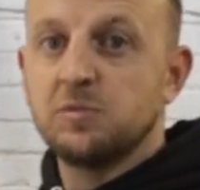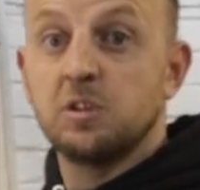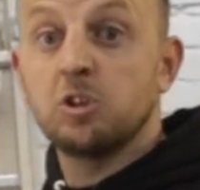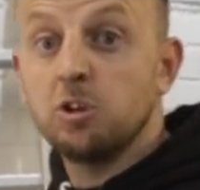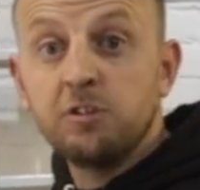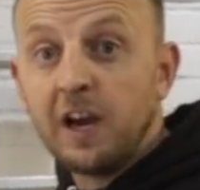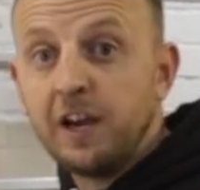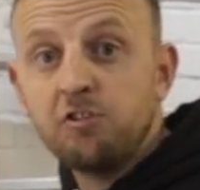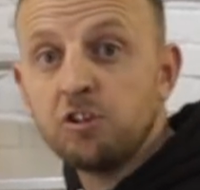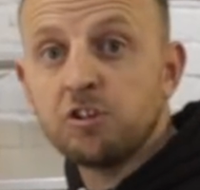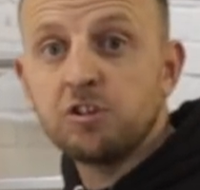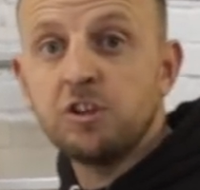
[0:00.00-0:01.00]
It's too
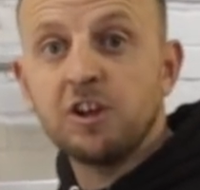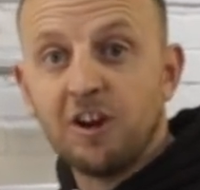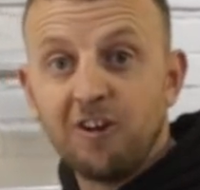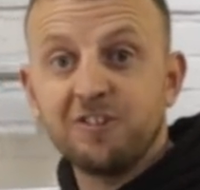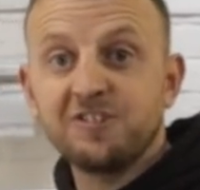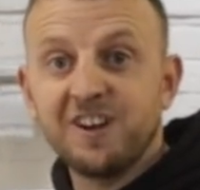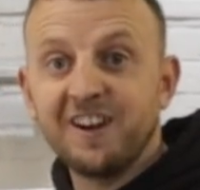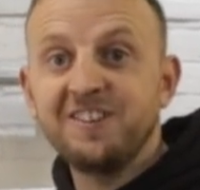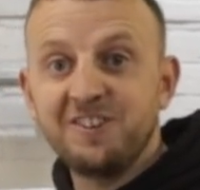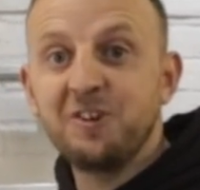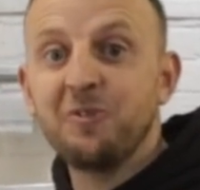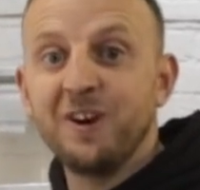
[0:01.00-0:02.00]
dangerous. You can't
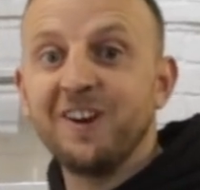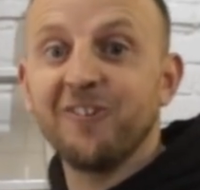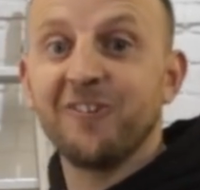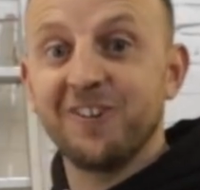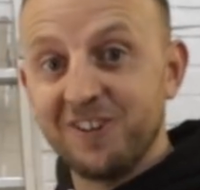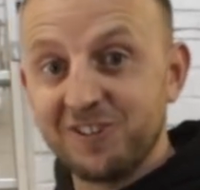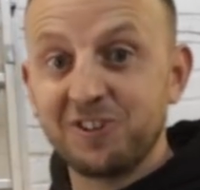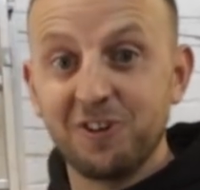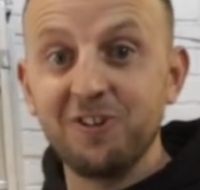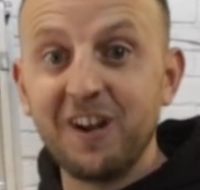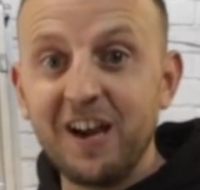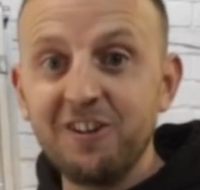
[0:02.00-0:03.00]
change your wheel because it's
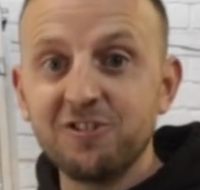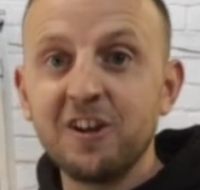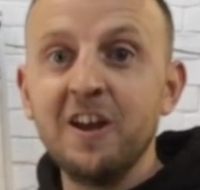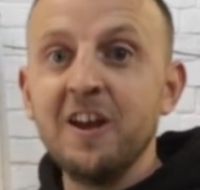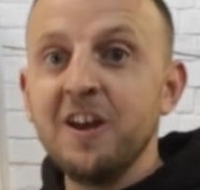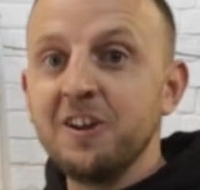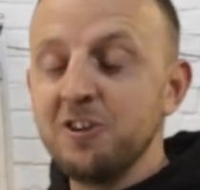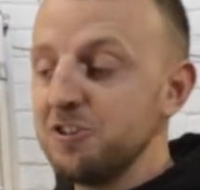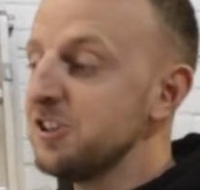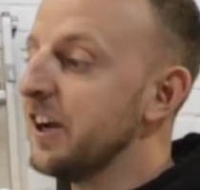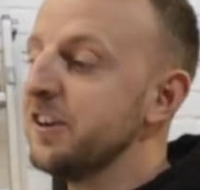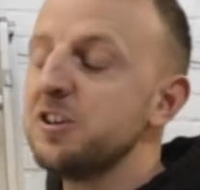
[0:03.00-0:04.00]
too dangerous. You
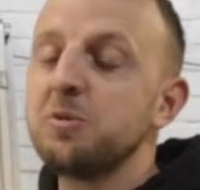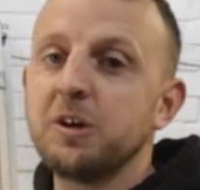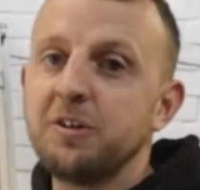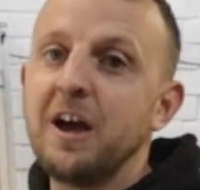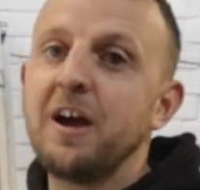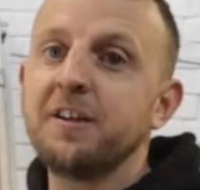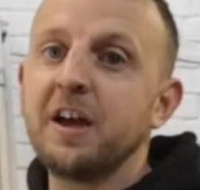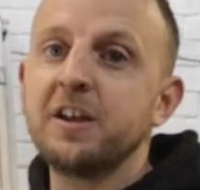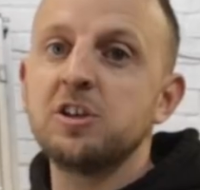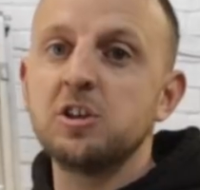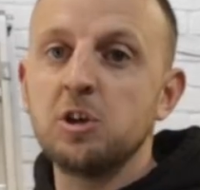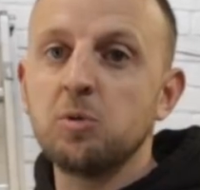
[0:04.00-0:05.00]
change your wheel
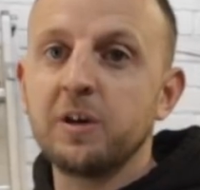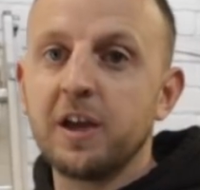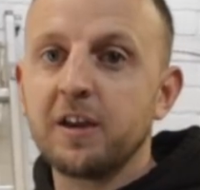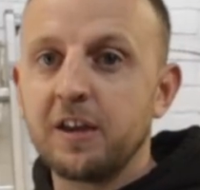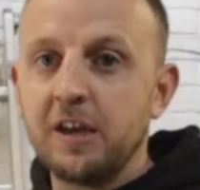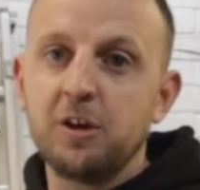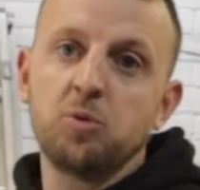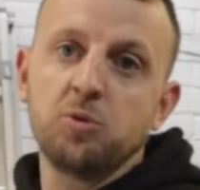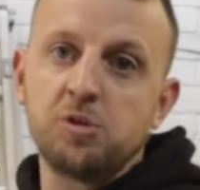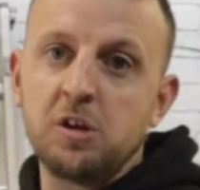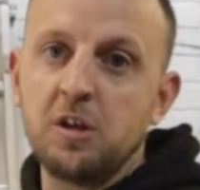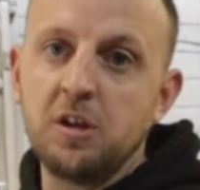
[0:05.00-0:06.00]
nowadays, you will get
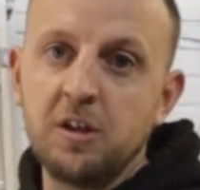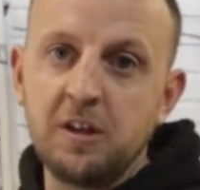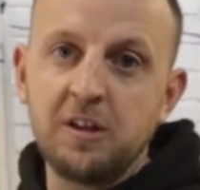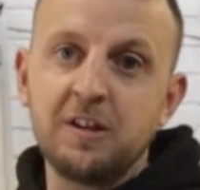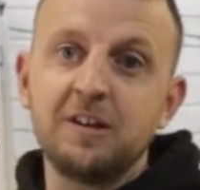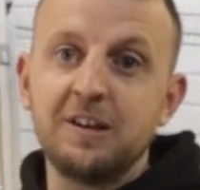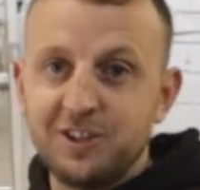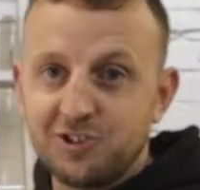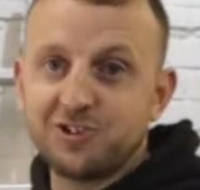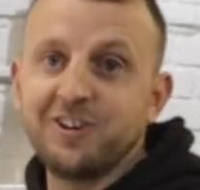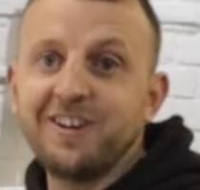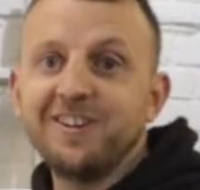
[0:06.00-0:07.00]
killed.
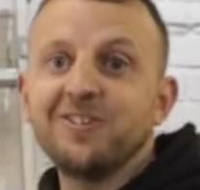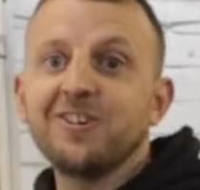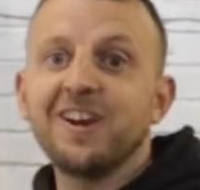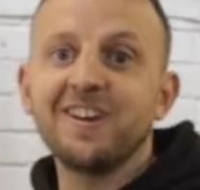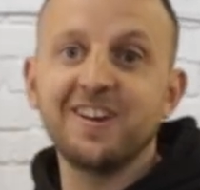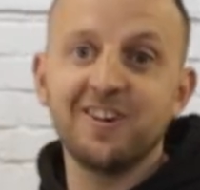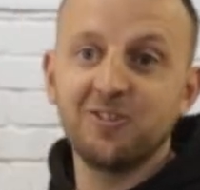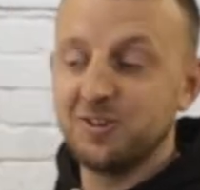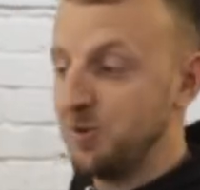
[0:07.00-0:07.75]
Literally, you'll get killed.